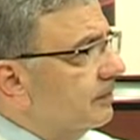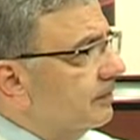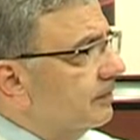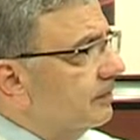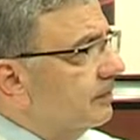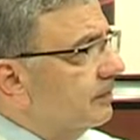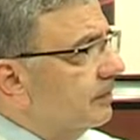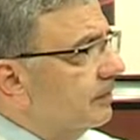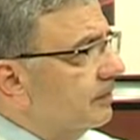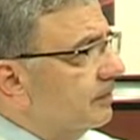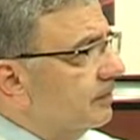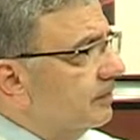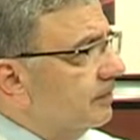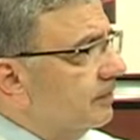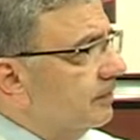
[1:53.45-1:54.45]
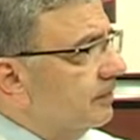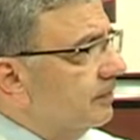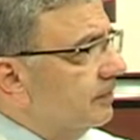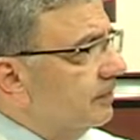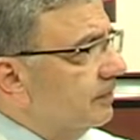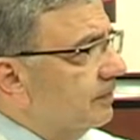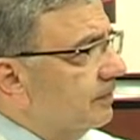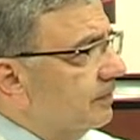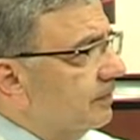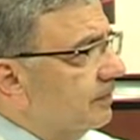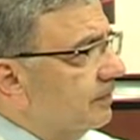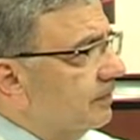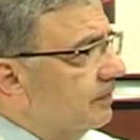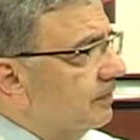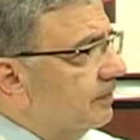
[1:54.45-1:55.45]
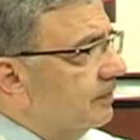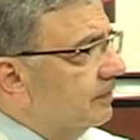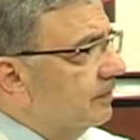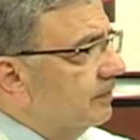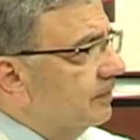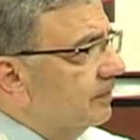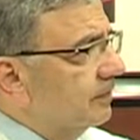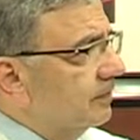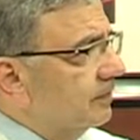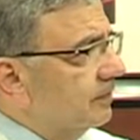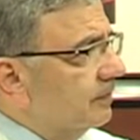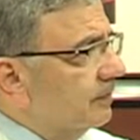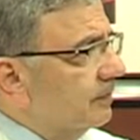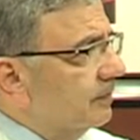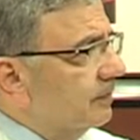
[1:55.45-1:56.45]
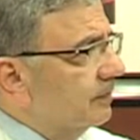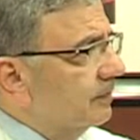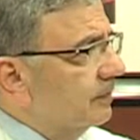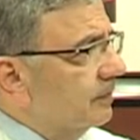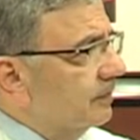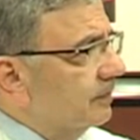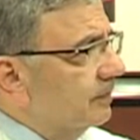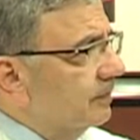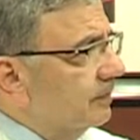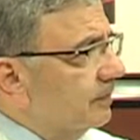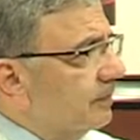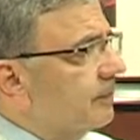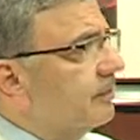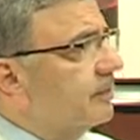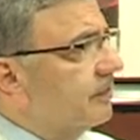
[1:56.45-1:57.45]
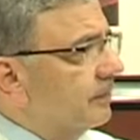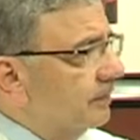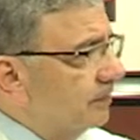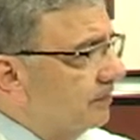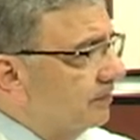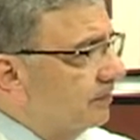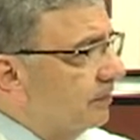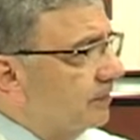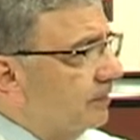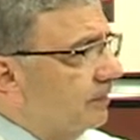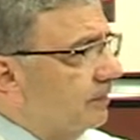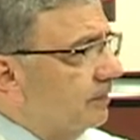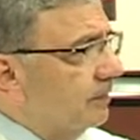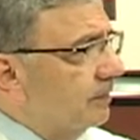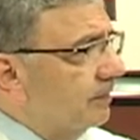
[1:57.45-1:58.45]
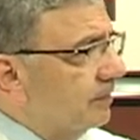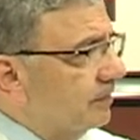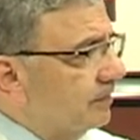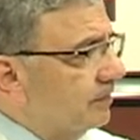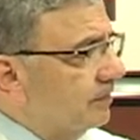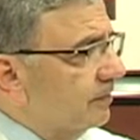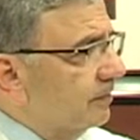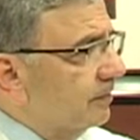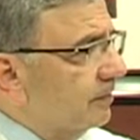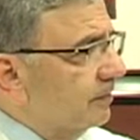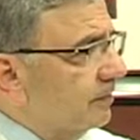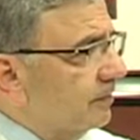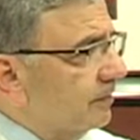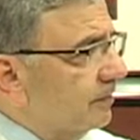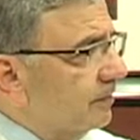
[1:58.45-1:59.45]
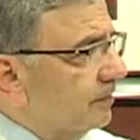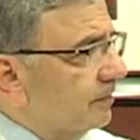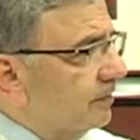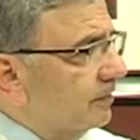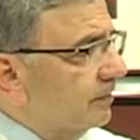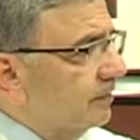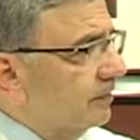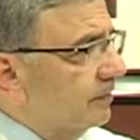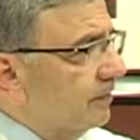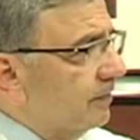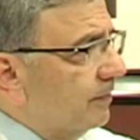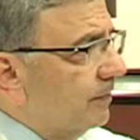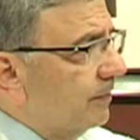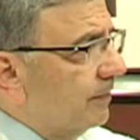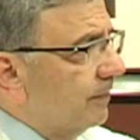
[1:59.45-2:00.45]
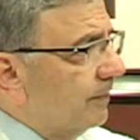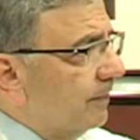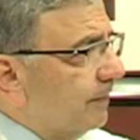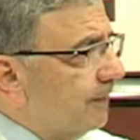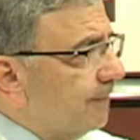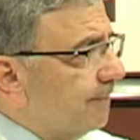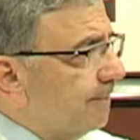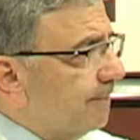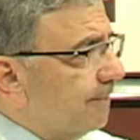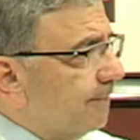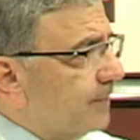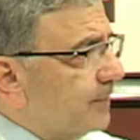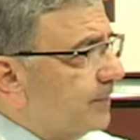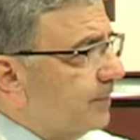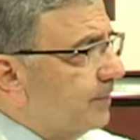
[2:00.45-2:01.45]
This person isn't speaking.